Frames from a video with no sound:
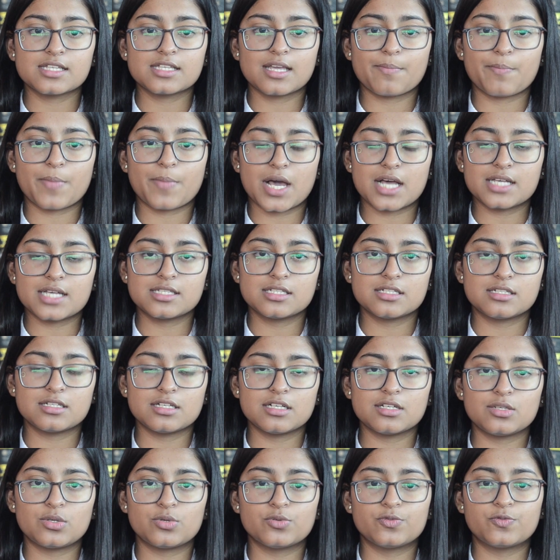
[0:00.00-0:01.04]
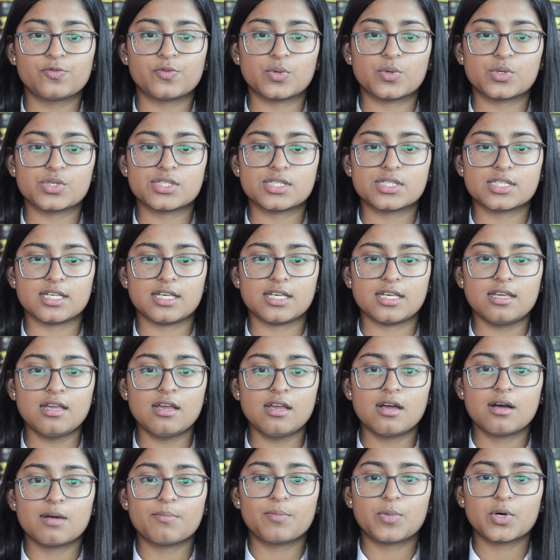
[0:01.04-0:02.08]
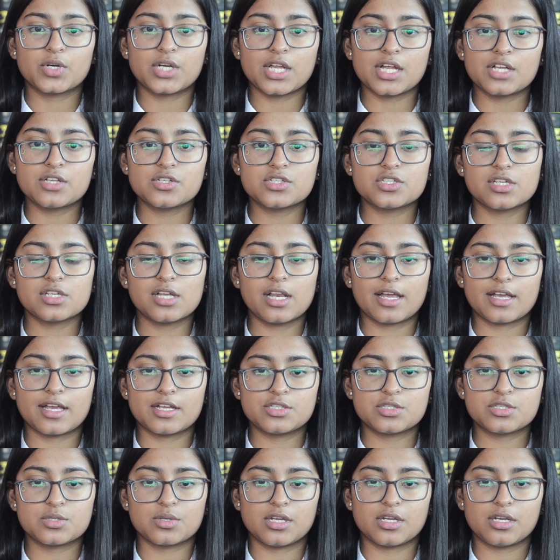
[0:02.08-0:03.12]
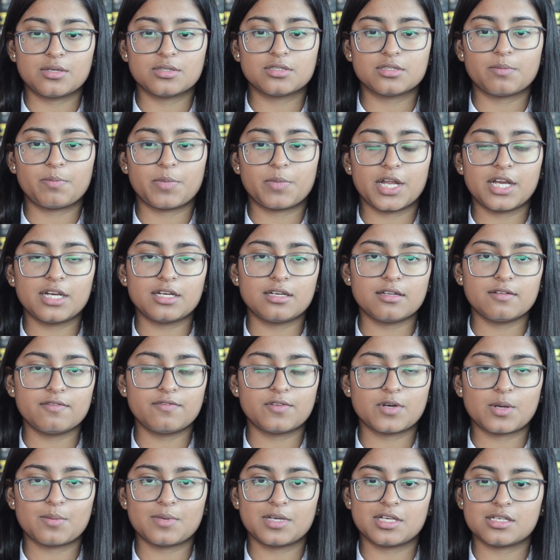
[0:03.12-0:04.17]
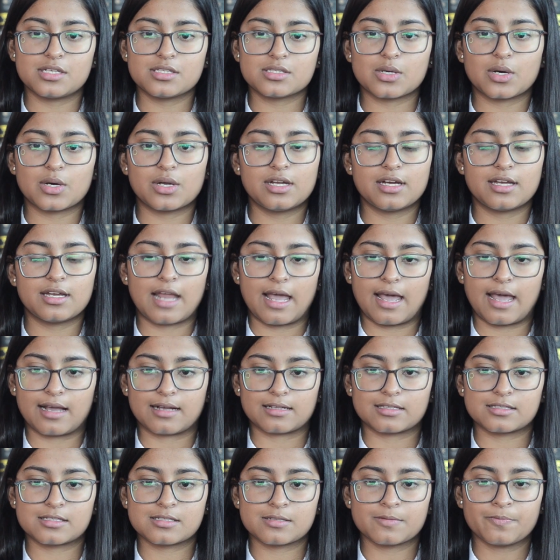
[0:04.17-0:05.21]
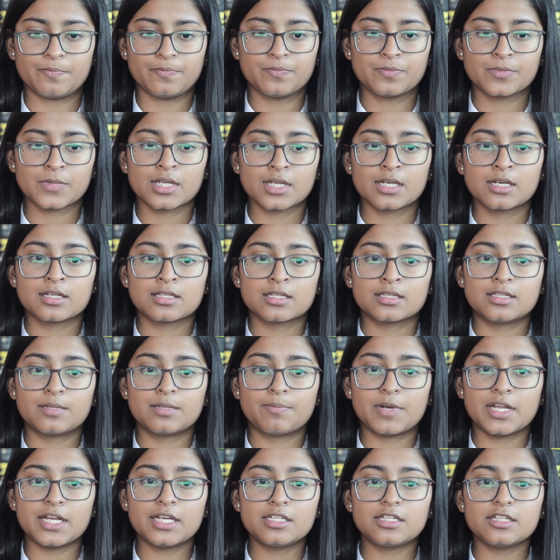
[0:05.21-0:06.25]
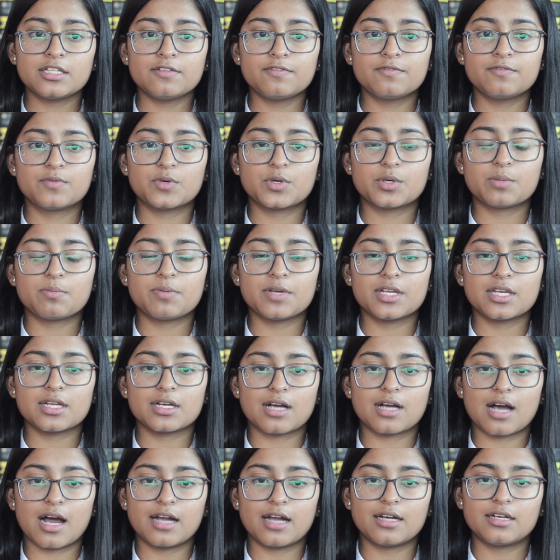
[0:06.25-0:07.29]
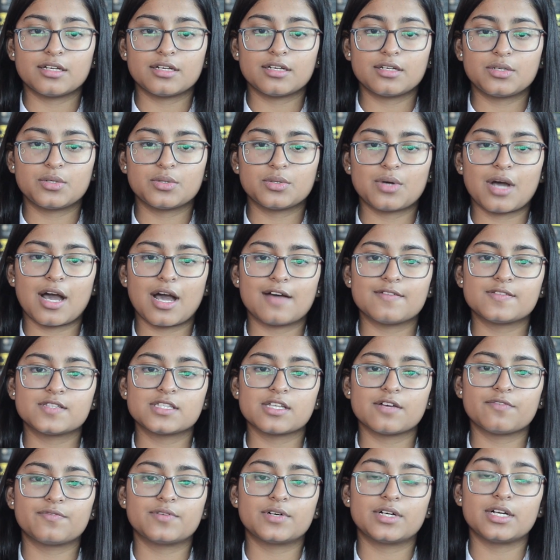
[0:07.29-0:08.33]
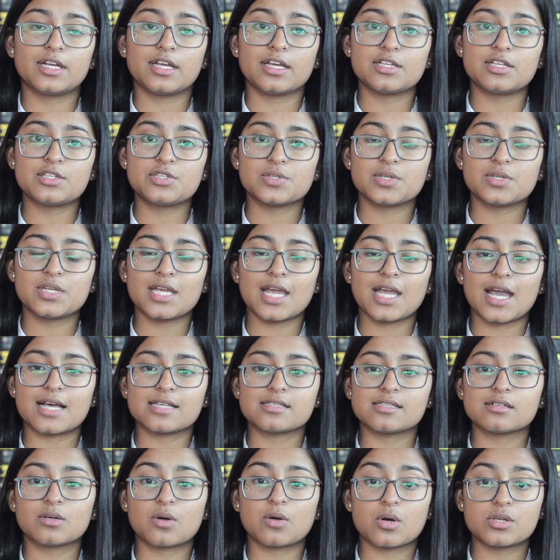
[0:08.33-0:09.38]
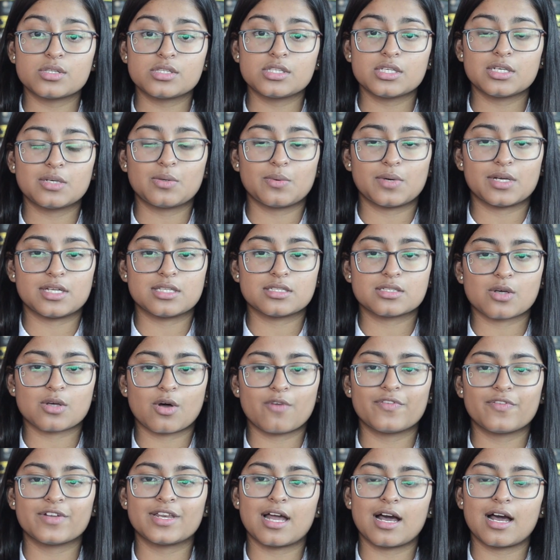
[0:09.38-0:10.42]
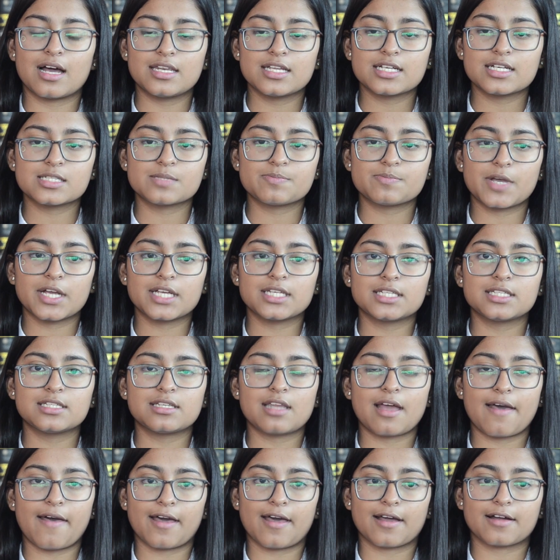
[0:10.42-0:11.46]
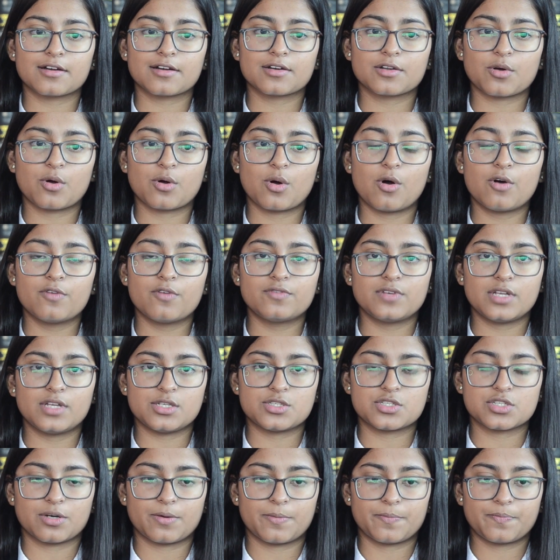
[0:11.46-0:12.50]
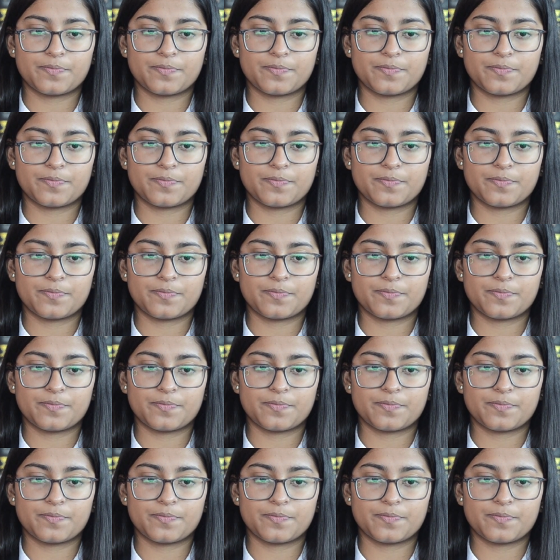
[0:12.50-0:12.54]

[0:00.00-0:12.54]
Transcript: capacity to foresee potential injury to the plaintiff from his or her acts. The plaintiff would be regarded to have suffered injury as a consequence of an unexpected act of nature,